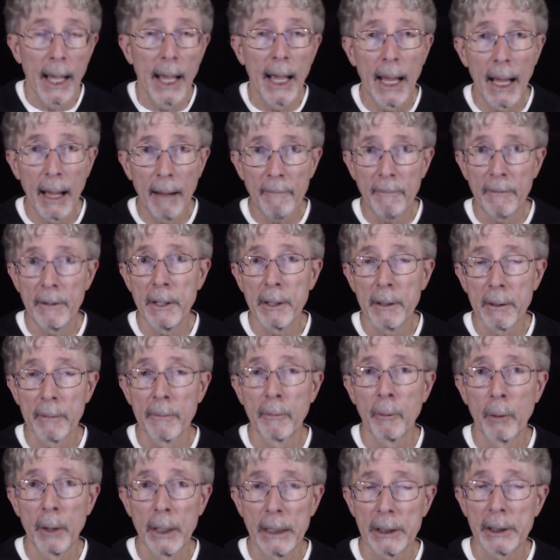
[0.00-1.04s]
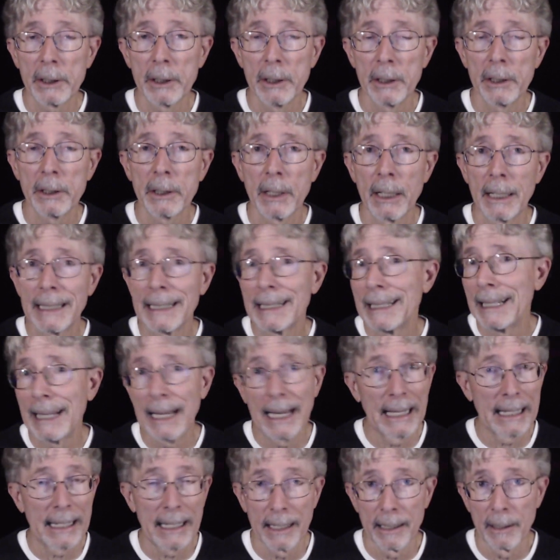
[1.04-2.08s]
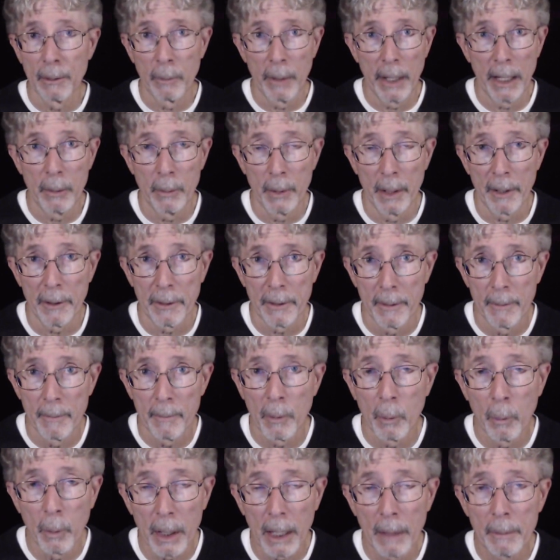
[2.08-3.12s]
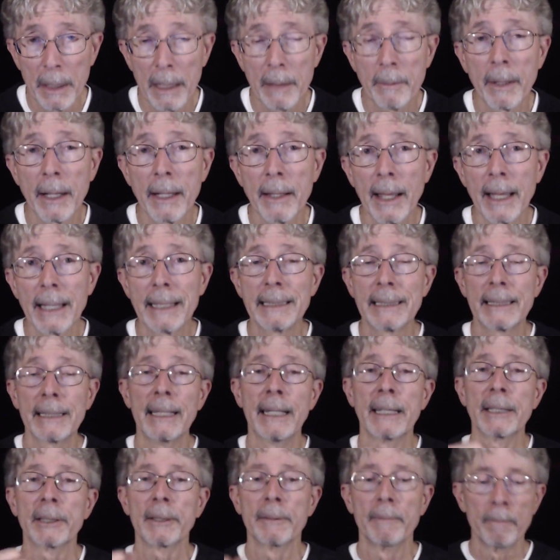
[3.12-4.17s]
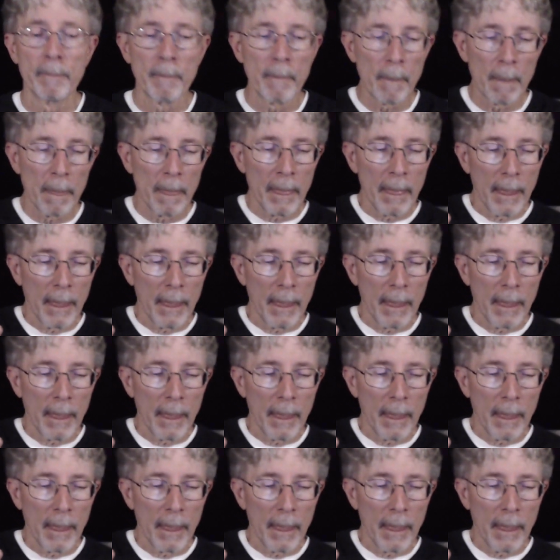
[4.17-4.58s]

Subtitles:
heavier voices can't get away with. What I mean by that is this.